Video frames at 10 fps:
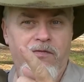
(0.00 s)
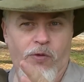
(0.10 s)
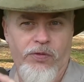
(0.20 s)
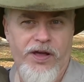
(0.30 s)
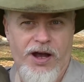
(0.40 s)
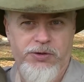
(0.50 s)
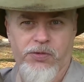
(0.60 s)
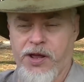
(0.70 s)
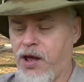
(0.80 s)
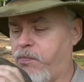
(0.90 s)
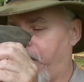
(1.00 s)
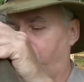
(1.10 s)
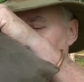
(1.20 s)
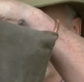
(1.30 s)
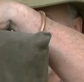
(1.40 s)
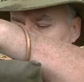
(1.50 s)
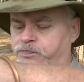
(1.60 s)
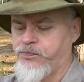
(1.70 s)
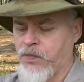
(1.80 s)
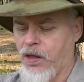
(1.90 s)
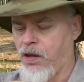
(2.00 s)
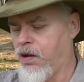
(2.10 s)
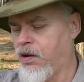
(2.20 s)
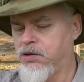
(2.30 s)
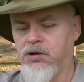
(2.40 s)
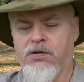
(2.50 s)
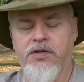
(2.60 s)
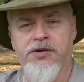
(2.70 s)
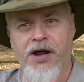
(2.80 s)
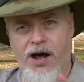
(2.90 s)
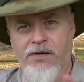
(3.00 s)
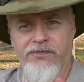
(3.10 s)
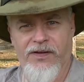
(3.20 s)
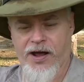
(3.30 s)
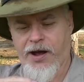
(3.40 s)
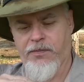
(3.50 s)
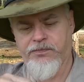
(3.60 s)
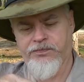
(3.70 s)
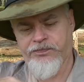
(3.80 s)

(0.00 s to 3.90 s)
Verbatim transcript: for the actual camp out. So in the top flap,